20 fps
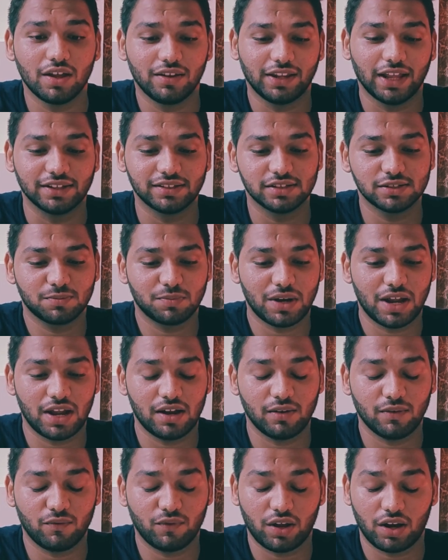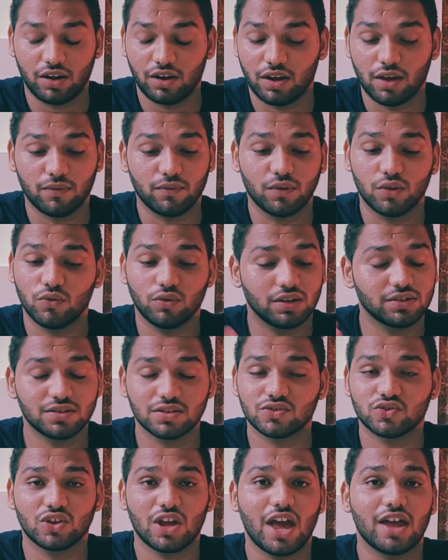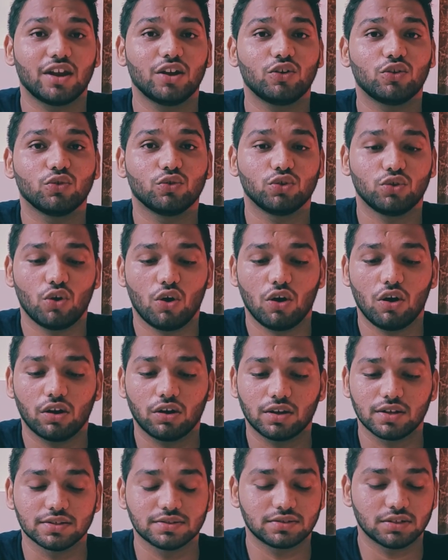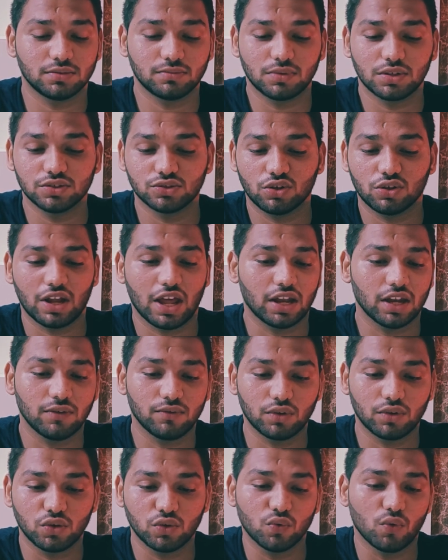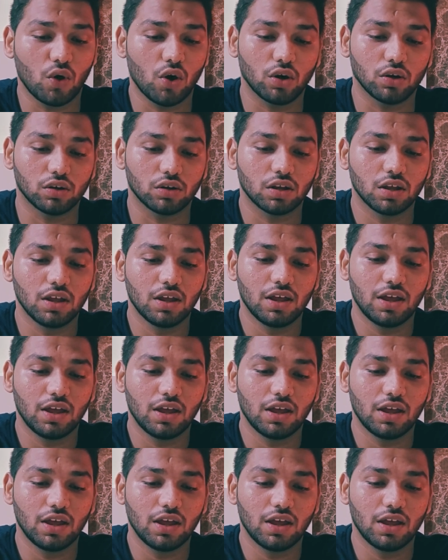That is Friends Cafe. You can just share it to your customers or anyone you want.